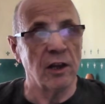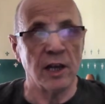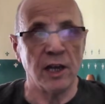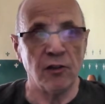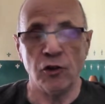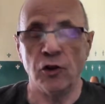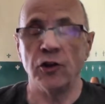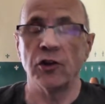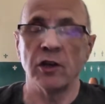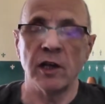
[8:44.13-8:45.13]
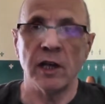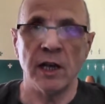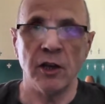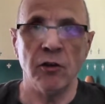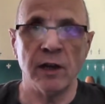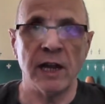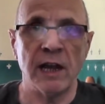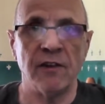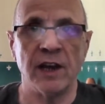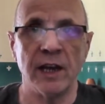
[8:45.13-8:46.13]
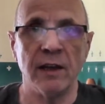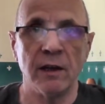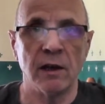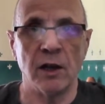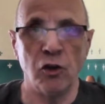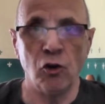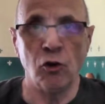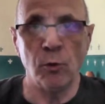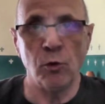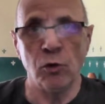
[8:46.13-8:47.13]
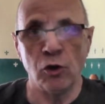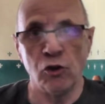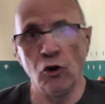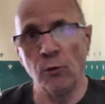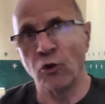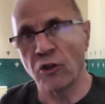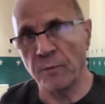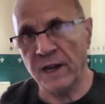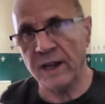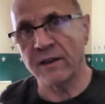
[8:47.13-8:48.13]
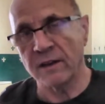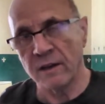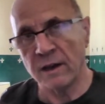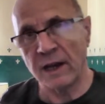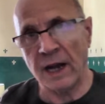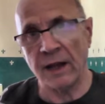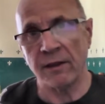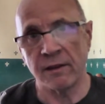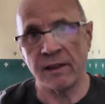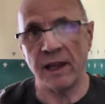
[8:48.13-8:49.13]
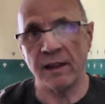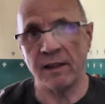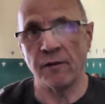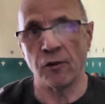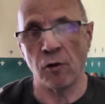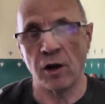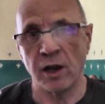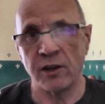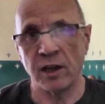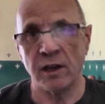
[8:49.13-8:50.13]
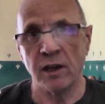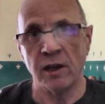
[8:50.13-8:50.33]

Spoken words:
in that you can have a normal split and then the variety,